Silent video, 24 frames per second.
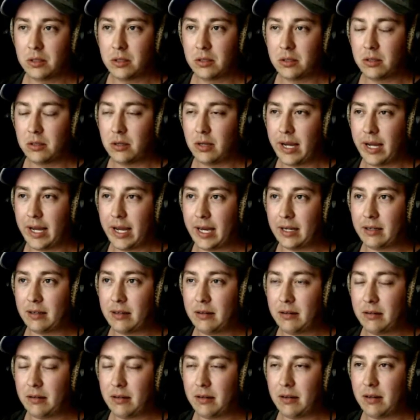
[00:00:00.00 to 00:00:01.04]
and
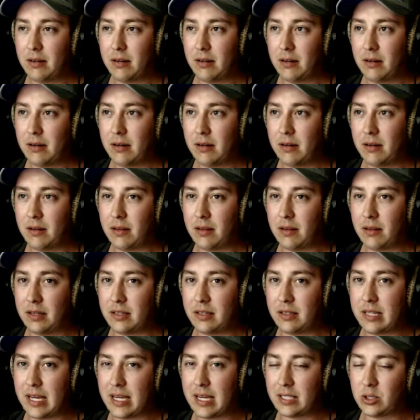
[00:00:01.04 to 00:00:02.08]
the
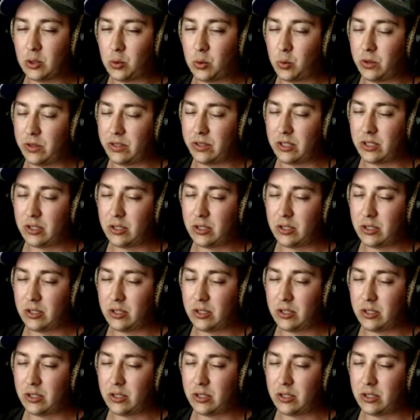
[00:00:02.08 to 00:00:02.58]
dance would